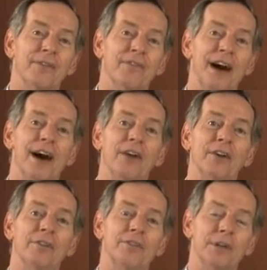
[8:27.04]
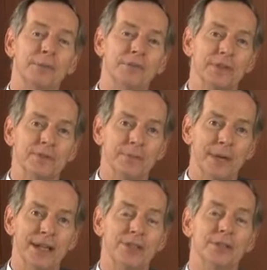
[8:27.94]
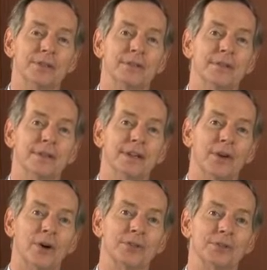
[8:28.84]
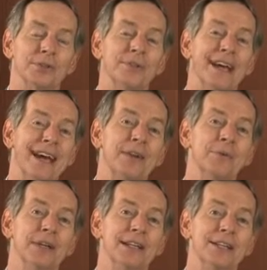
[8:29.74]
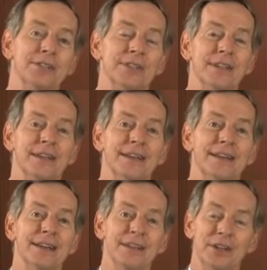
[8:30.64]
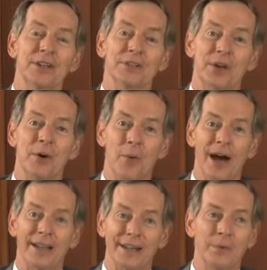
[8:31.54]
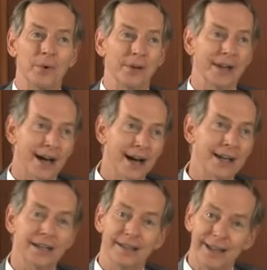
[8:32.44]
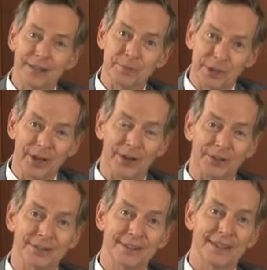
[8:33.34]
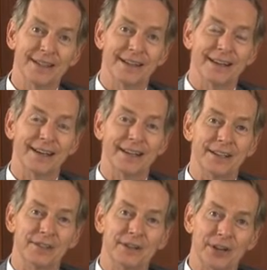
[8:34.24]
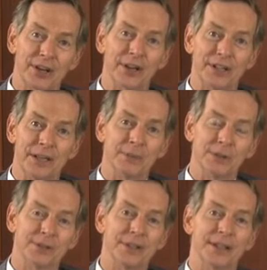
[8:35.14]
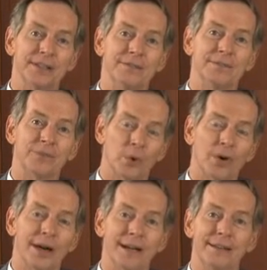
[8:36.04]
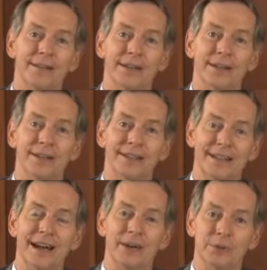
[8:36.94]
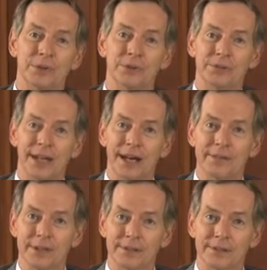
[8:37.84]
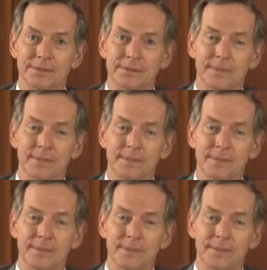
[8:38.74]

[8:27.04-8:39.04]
filed a Freedom of Information lawsuit, had it released, and then he saw why they wanted to hide it, and that's because it clearly demonstrated fluoride did not reduce cavities.